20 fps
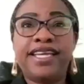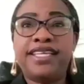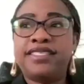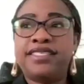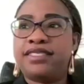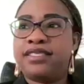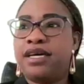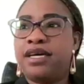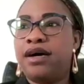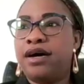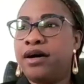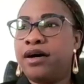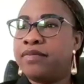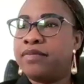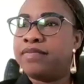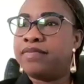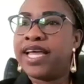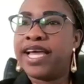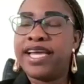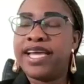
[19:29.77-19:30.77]
days,
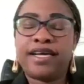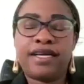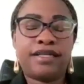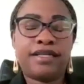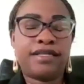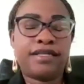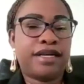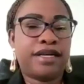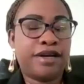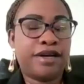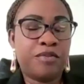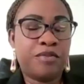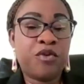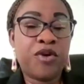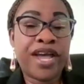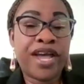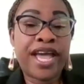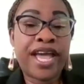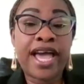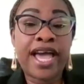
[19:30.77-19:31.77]

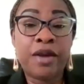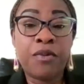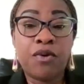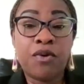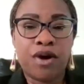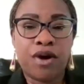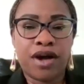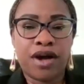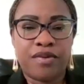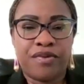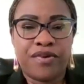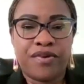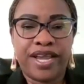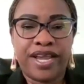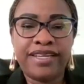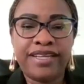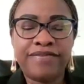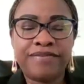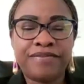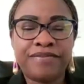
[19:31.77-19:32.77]
where I work,
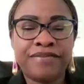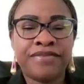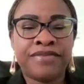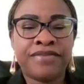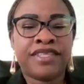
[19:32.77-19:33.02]
right?